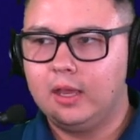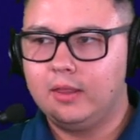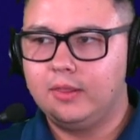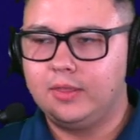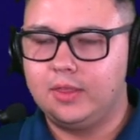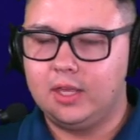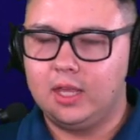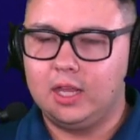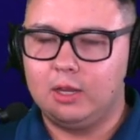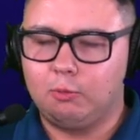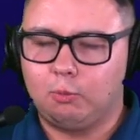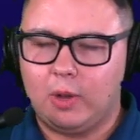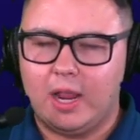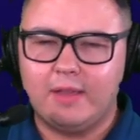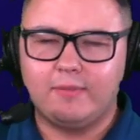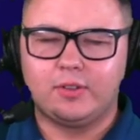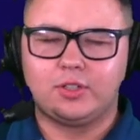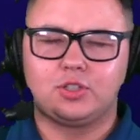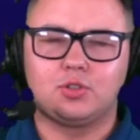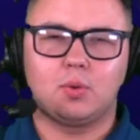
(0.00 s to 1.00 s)
the
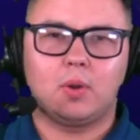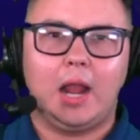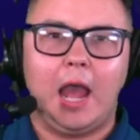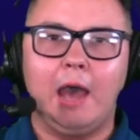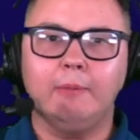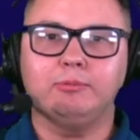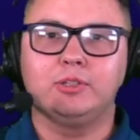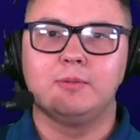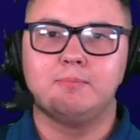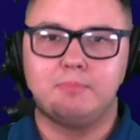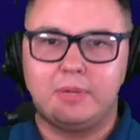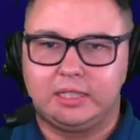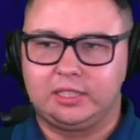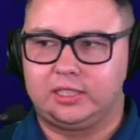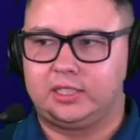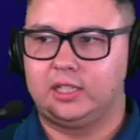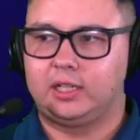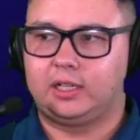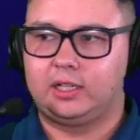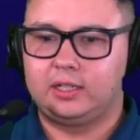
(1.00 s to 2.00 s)
Ravens were
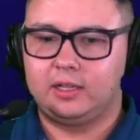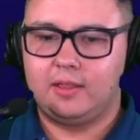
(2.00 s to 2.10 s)
optimistic